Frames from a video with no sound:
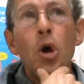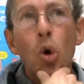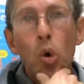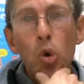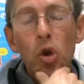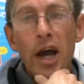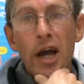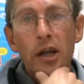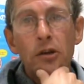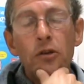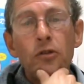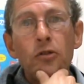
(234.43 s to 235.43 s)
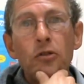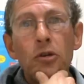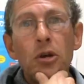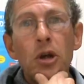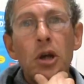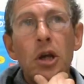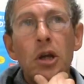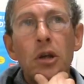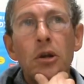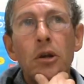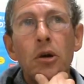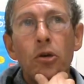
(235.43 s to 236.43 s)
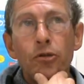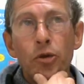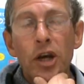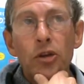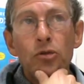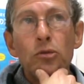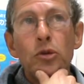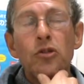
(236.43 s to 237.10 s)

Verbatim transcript: All Hands in Ofunato,